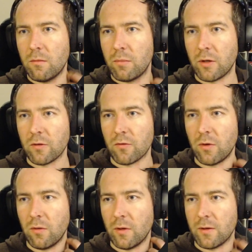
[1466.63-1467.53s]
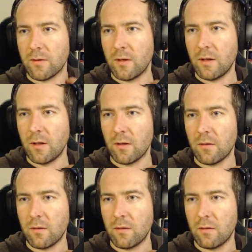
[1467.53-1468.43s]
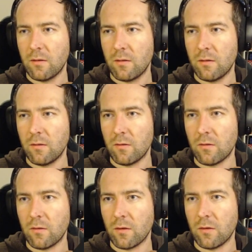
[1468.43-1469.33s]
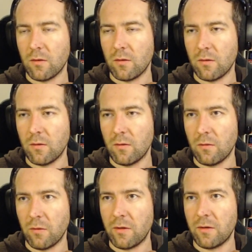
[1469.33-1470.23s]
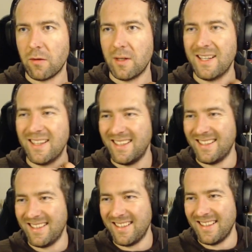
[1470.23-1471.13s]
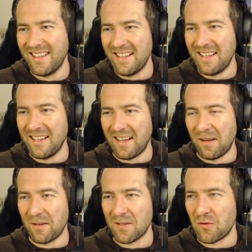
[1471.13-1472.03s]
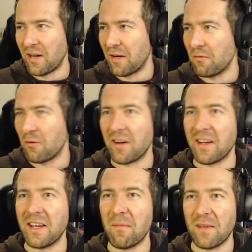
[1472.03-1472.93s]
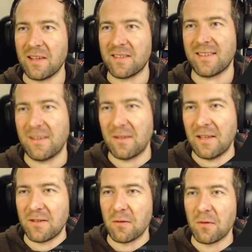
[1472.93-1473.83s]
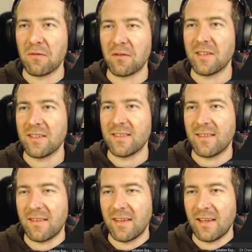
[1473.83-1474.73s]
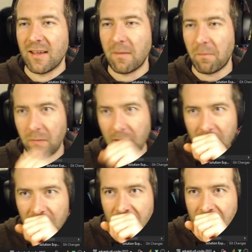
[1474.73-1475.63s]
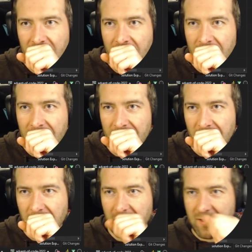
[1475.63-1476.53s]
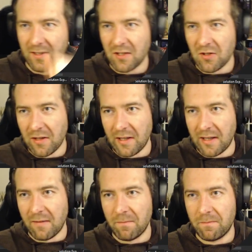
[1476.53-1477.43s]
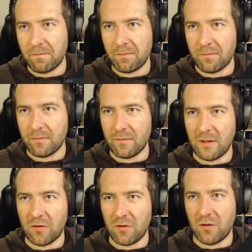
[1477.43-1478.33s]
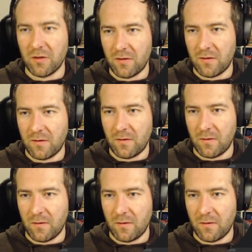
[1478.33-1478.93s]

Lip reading: parse row, let's tags, instructions. Where I lost track of where I am. Let's go over this thing again. So what is initial again? That's just